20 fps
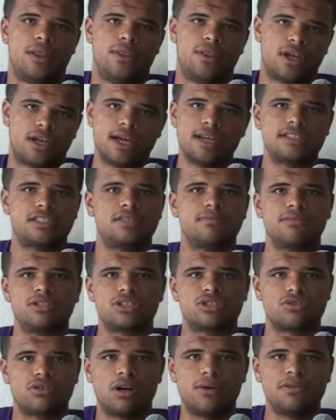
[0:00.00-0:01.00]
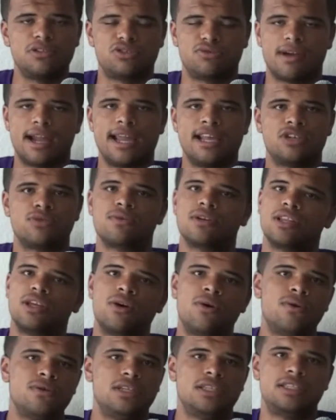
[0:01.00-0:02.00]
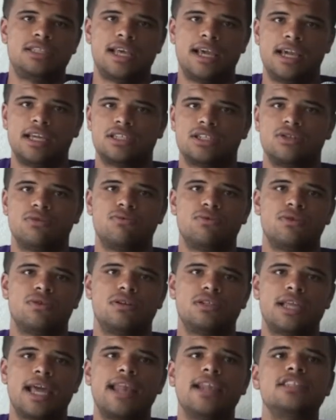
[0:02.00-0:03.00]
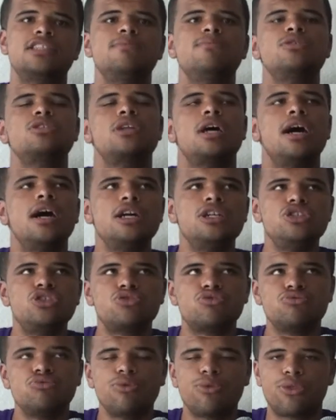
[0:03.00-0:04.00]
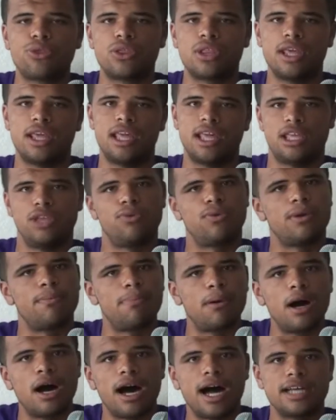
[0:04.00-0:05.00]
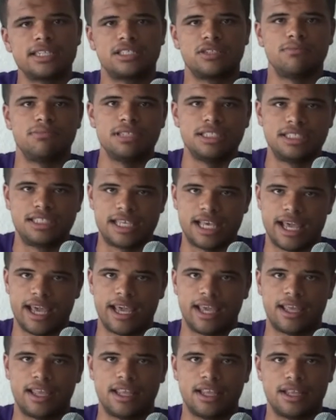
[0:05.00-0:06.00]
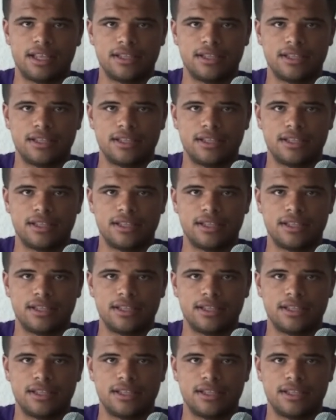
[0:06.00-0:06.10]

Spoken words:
The customers are always right is one of the oldest sayings in the world, and it's the most untrue thing you could possibly say.